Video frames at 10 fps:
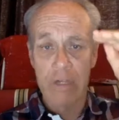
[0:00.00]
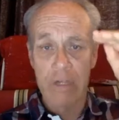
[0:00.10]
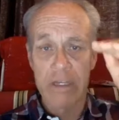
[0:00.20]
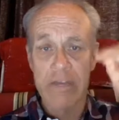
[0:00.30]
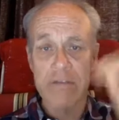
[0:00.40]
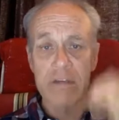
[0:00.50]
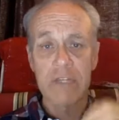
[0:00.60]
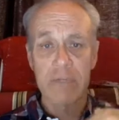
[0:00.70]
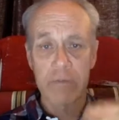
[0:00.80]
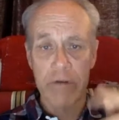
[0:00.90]
a list of
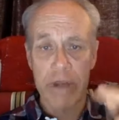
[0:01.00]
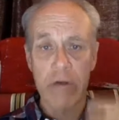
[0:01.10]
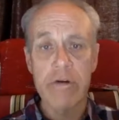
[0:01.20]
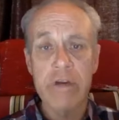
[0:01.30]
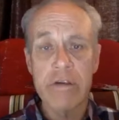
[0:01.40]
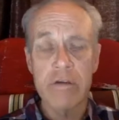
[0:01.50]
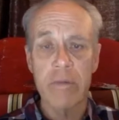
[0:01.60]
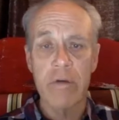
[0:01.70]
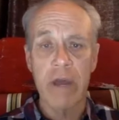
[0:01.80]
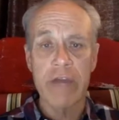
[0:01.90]
the priorities in
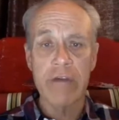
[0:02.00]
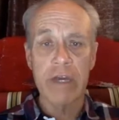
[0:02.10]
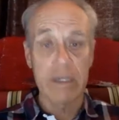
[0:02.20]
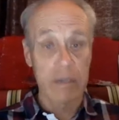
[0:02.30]
your project.